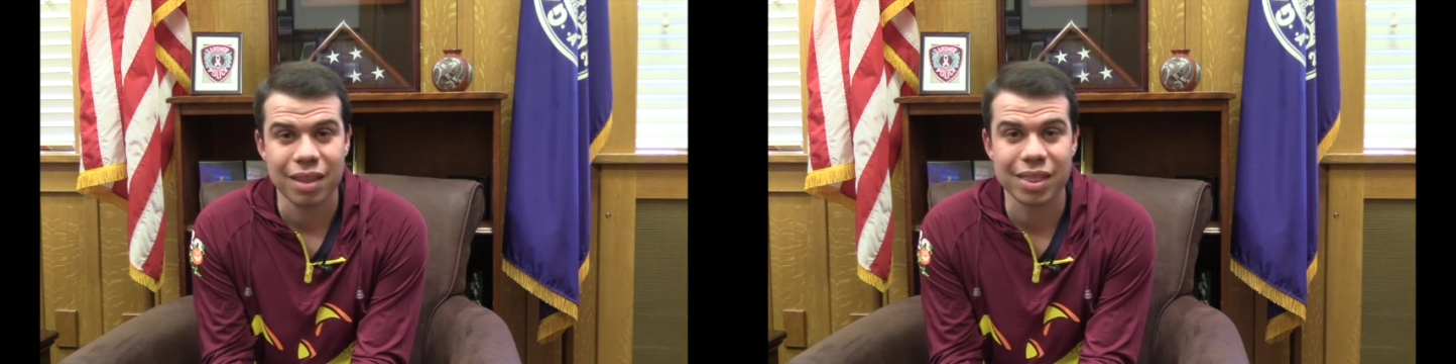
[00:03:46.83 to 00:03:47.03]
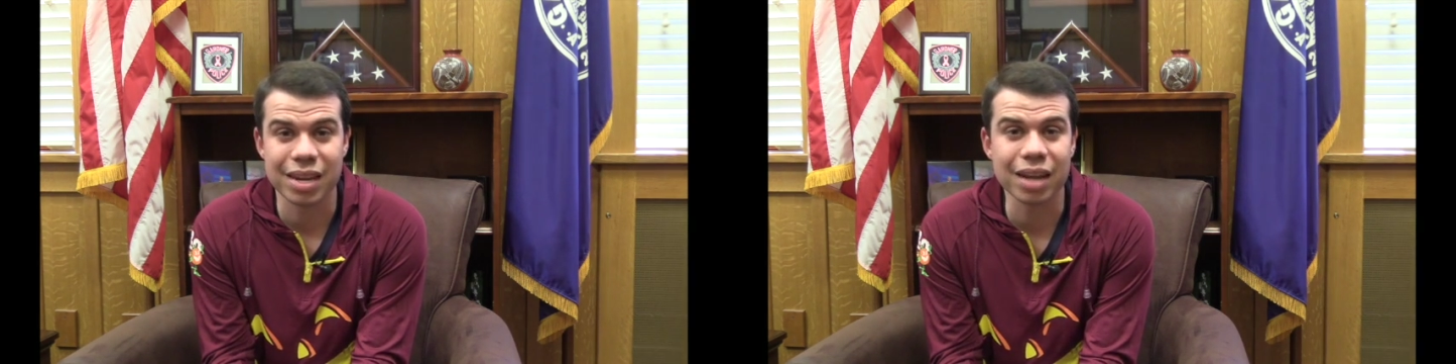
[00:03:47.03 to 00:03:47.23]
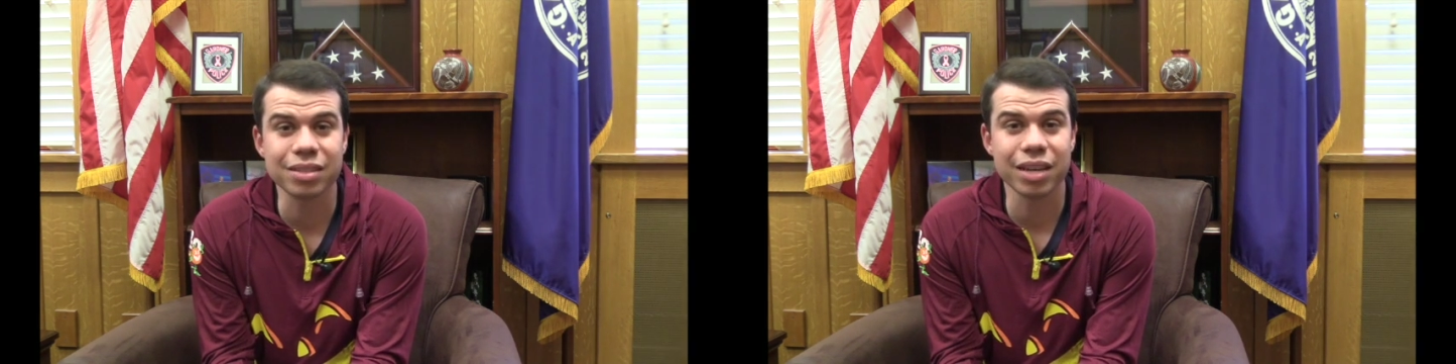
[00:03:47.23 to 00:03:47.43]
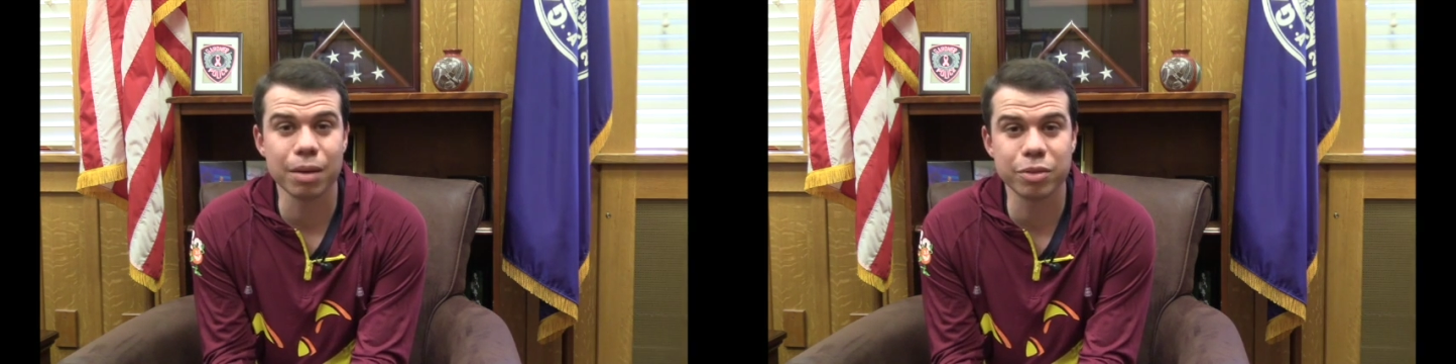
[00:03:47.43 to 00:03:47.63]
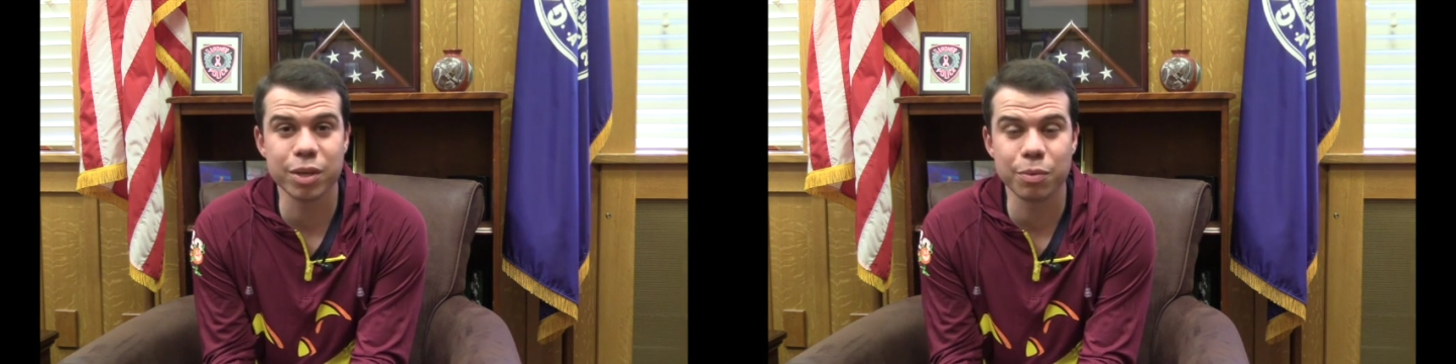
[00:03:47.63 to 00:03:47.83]
The next
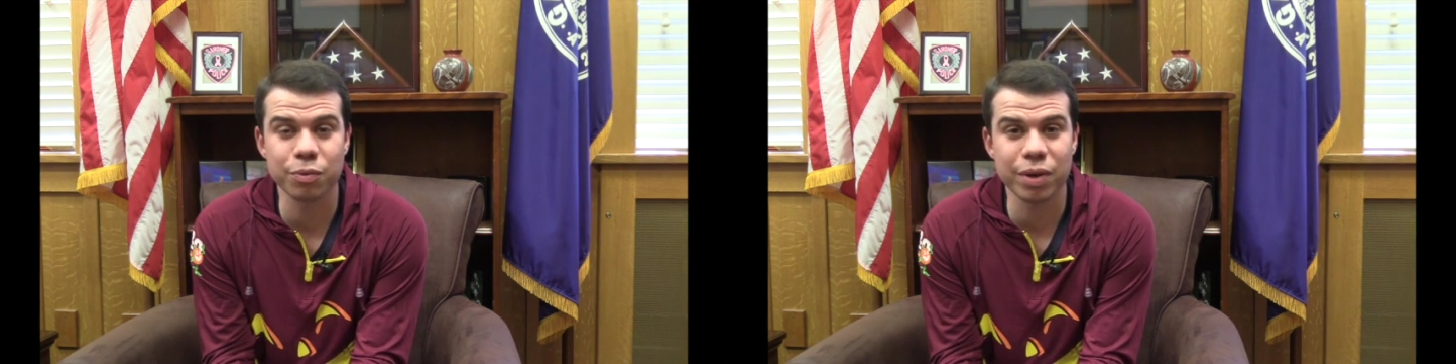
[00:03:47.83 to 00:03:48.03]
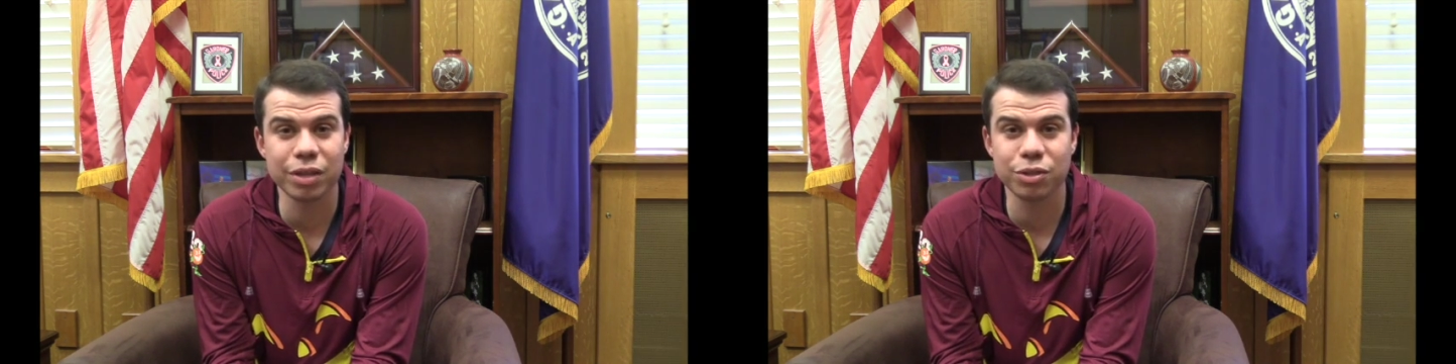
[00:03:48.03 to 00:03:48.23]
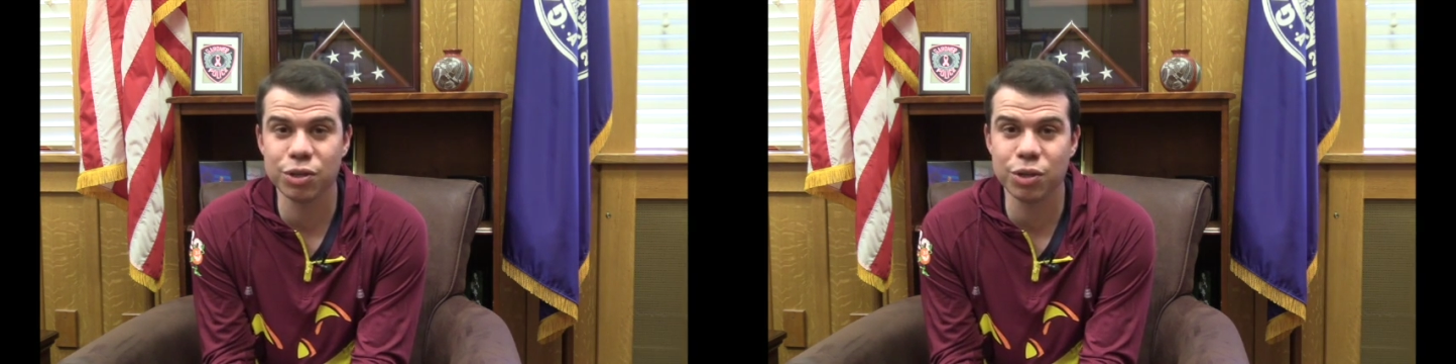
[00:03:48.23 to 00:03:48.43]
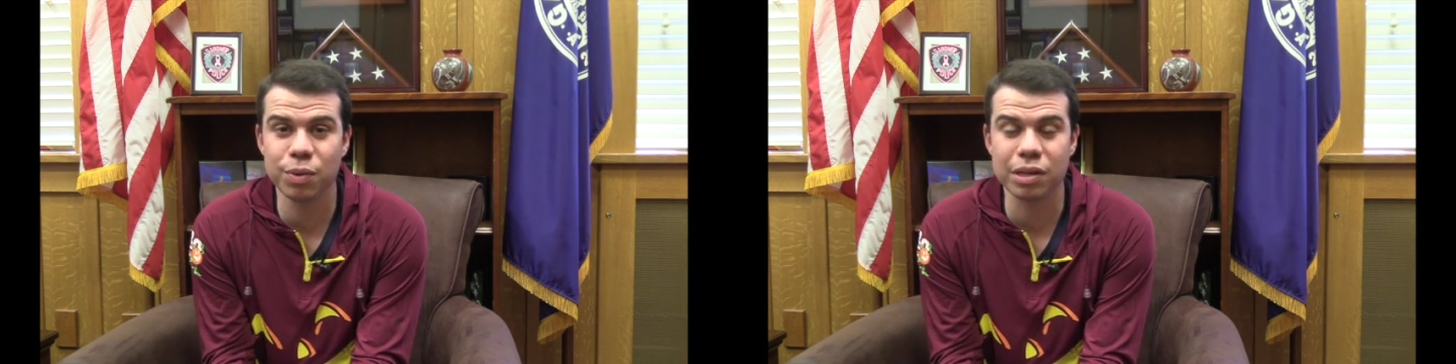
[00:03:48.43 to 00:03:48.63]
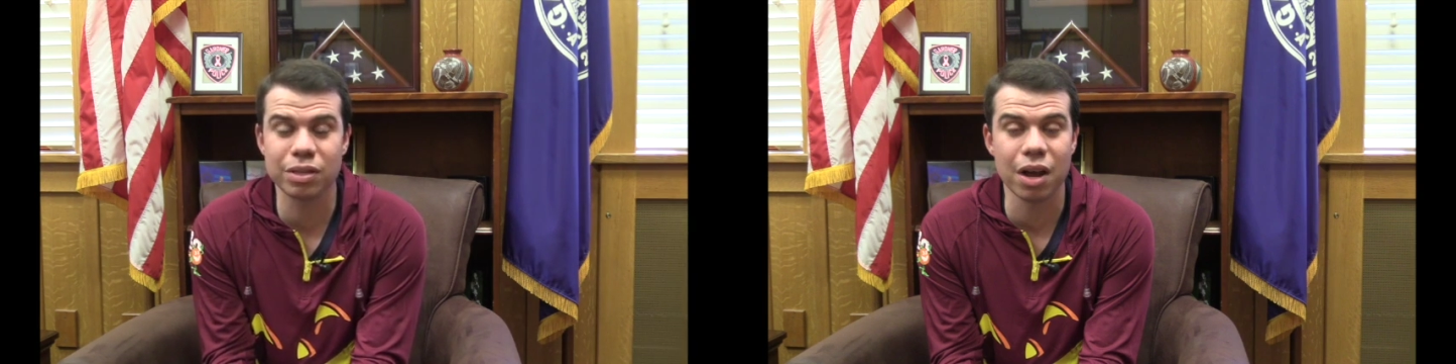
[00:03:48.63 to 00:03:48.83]
time someone reads to
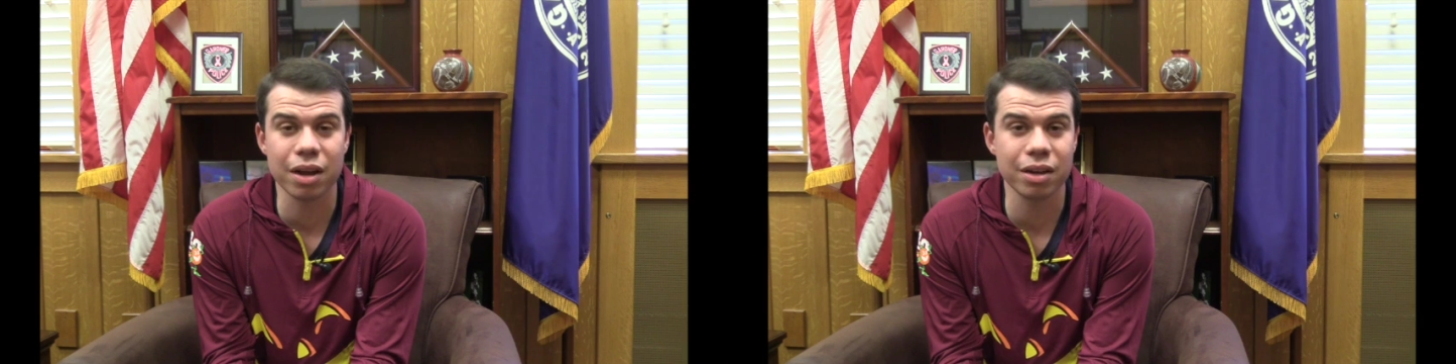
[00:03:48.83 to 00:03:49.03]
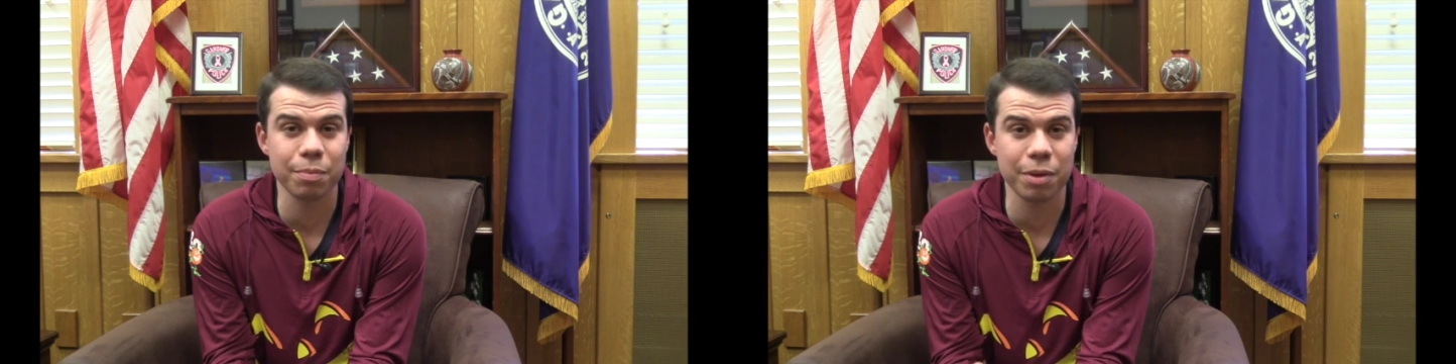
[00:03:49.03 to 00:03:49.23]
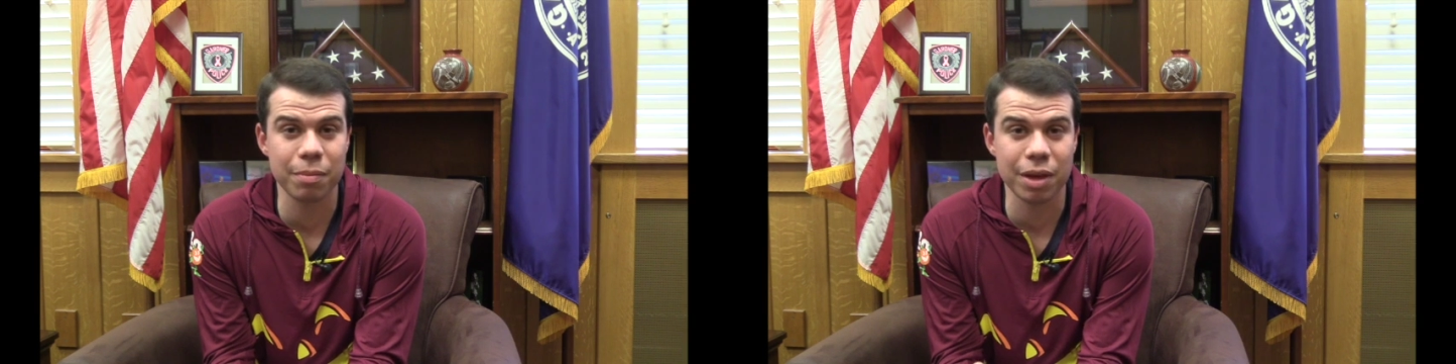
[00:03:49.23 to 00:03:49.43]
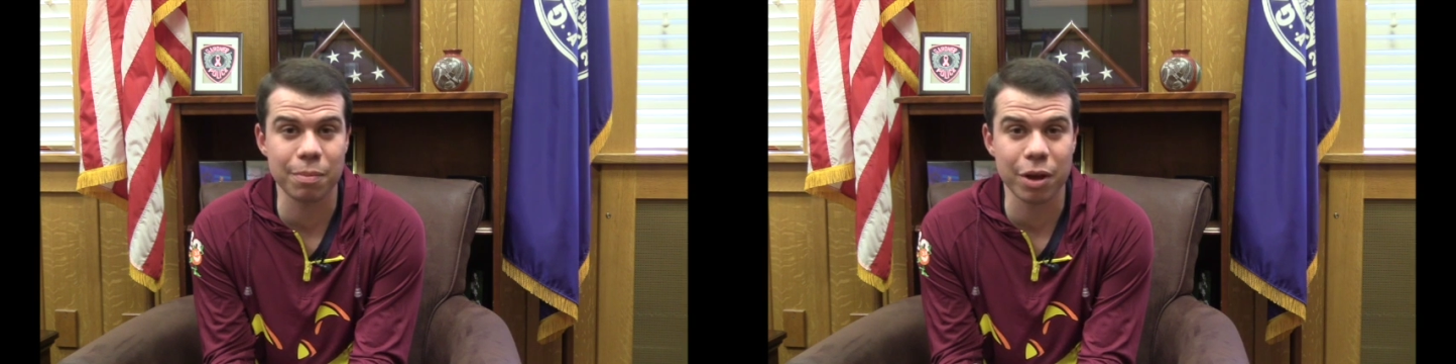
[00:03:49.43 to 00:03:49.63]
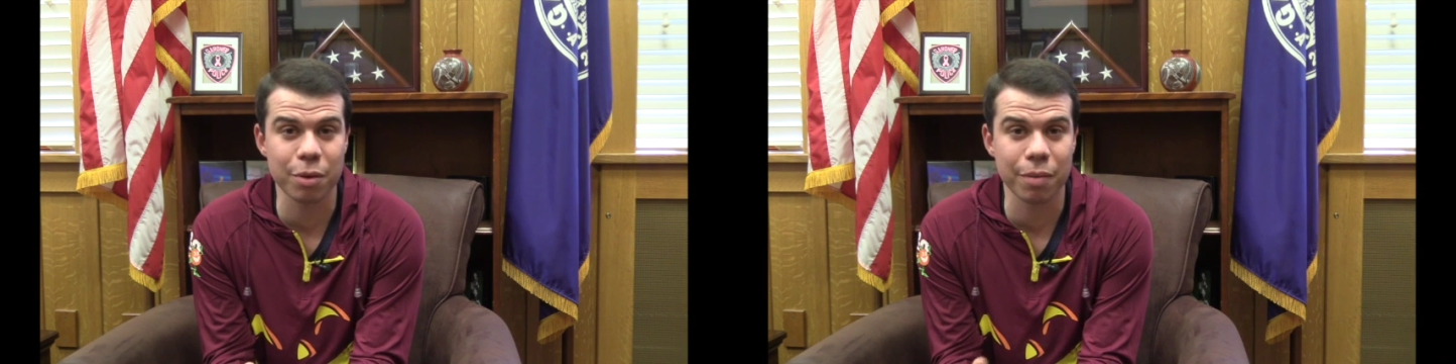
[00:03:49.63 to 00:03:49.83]
you, it's not going to be me,
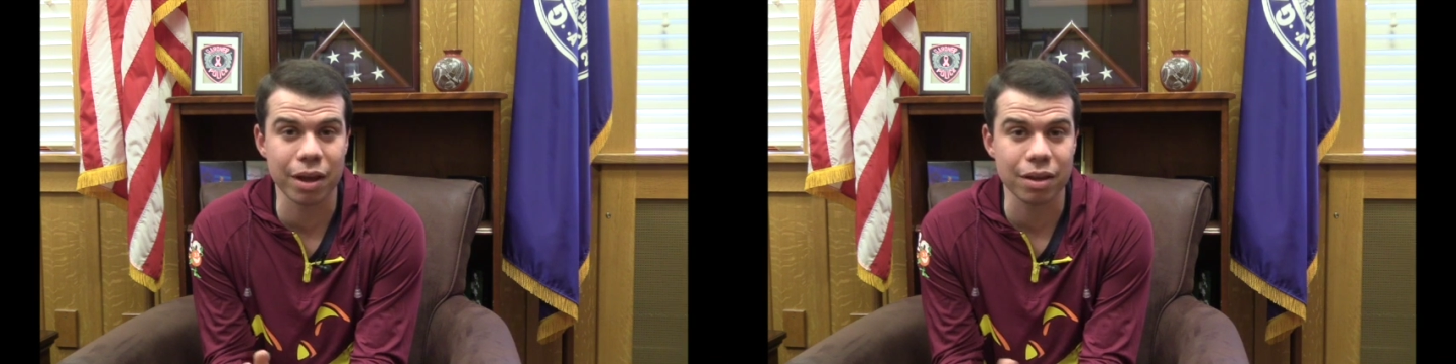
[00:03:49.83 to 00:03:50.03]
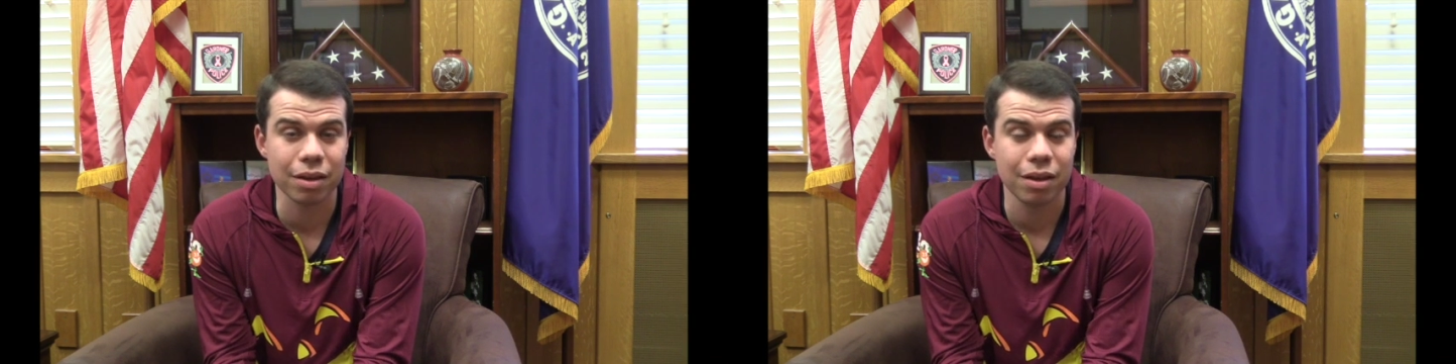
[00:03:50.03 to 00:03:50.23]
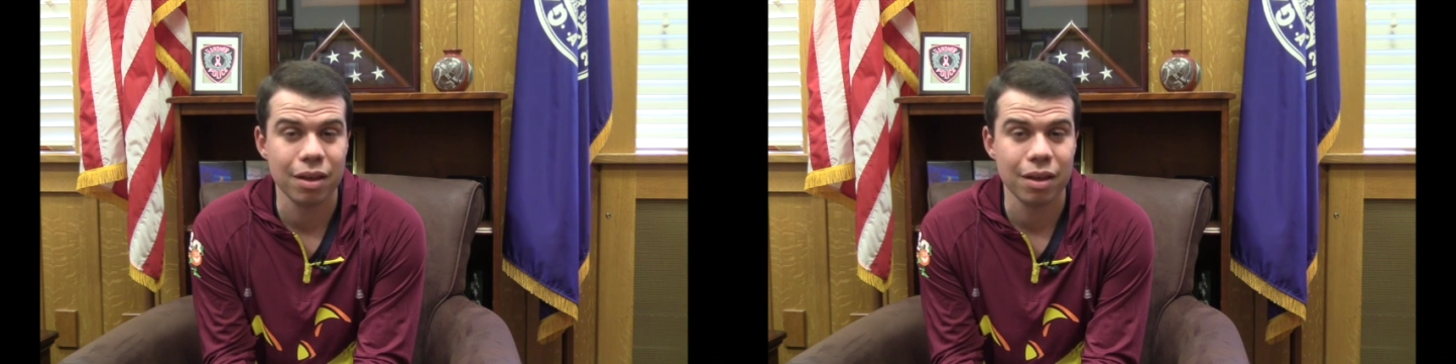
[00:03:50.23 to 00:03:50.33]
Mayor Mike,